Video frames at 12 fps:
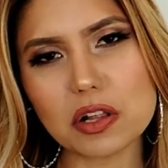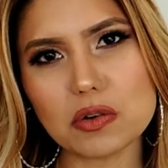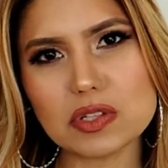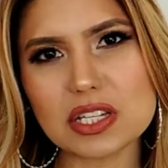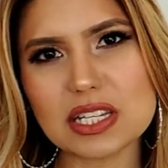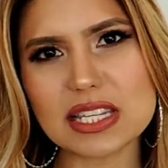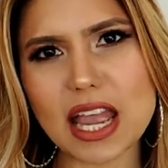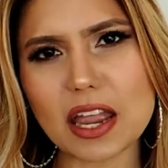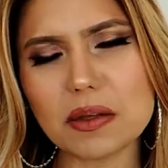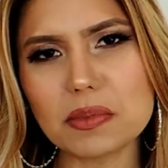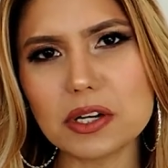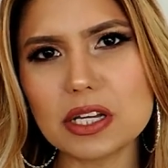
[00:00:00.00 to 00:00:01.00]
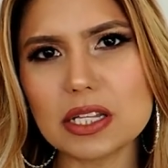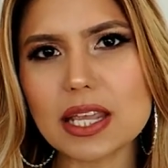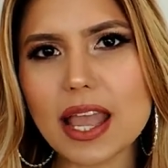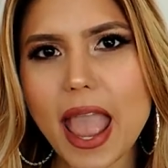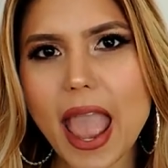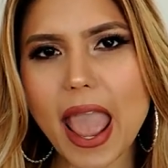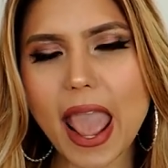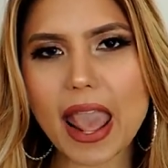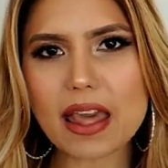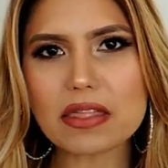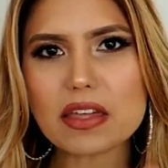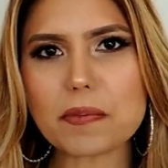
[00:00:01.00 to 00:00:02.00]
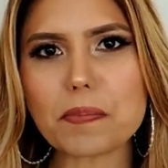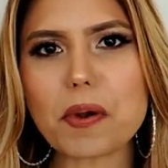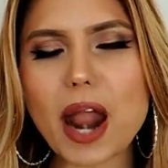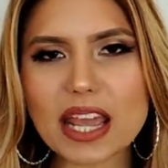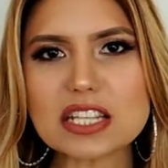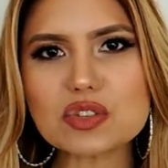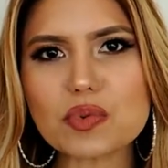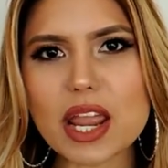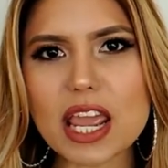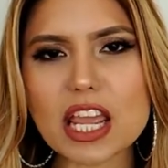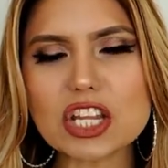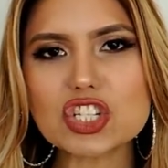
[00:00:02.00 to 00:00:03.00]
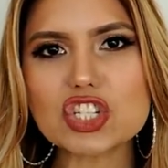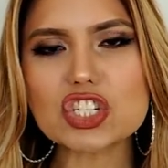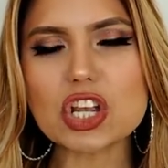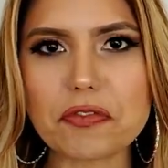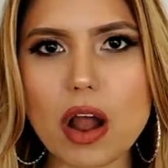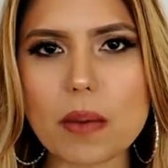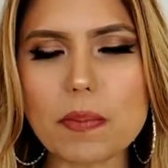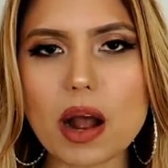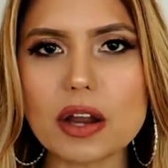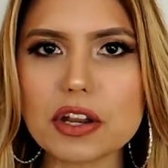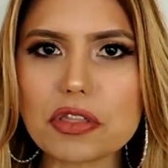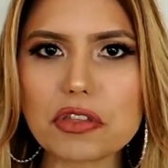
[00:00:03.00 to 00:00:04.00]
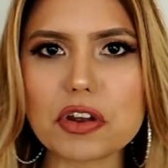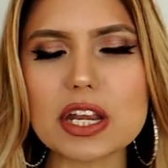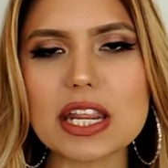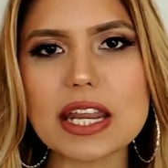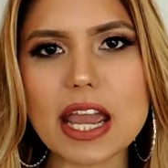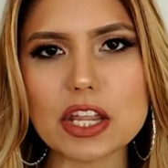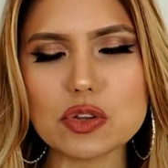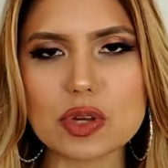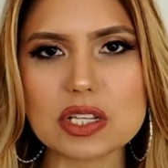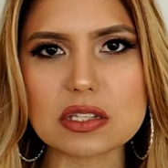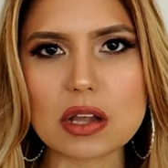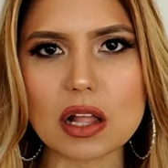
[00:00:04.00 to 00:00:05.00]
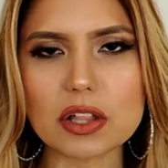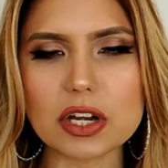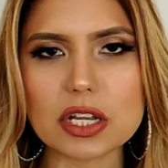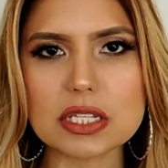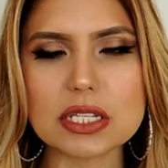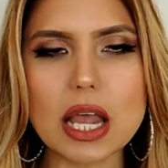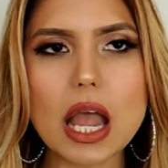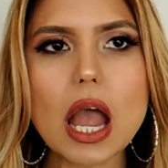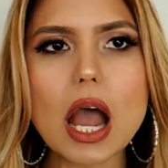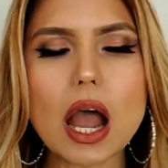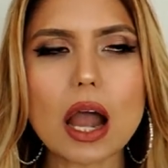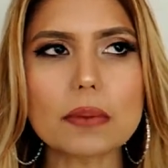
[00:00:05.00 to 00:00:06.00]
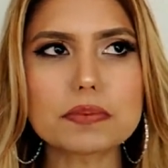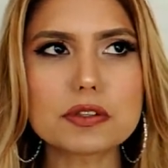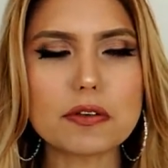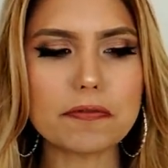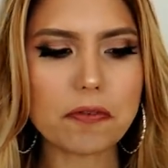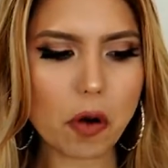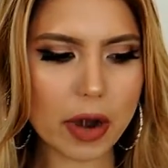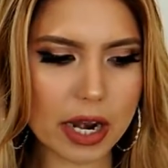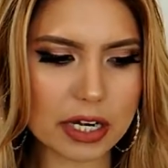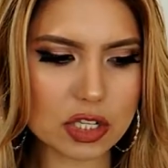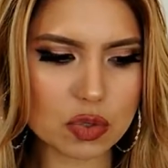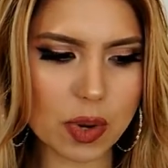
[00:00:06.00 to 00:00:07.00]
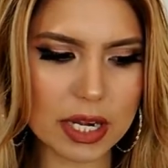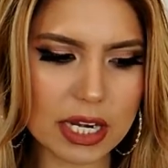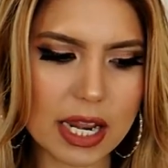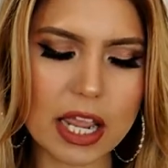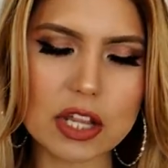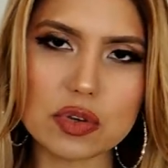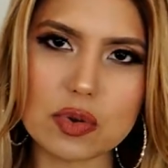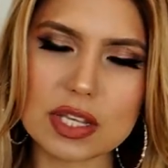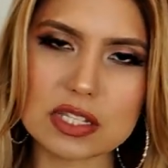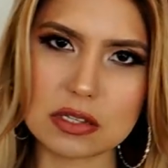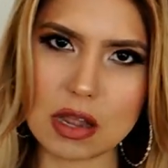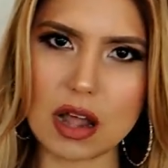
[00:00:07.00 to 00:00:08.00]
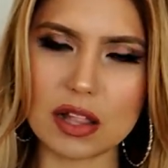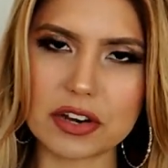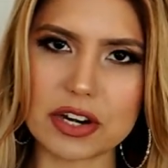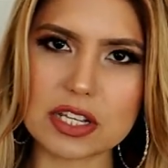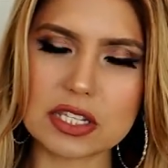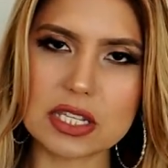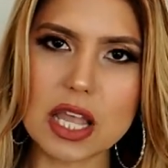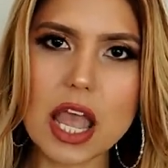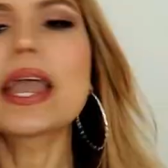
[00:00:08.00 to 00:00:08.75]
close to the diamond. And their price range from $139 US up to $429 US.